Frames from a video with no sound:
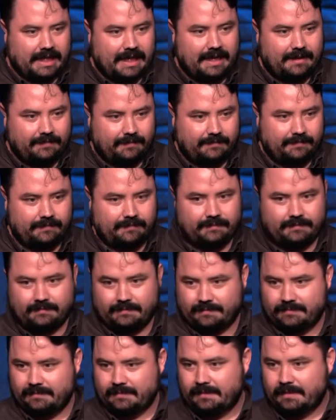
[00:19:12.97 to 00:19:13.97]
up.
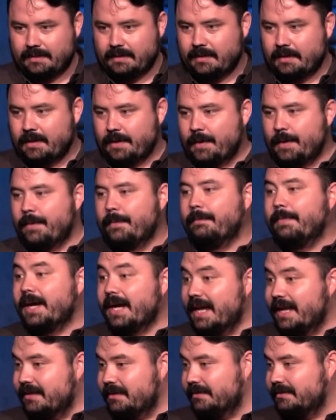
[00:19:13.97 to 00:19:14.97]

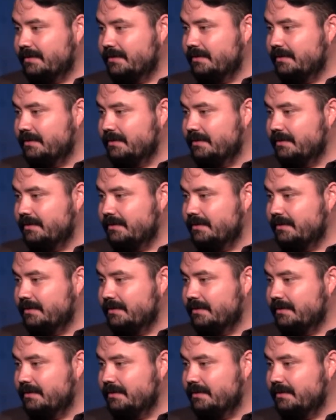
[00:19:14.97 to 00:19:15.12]
But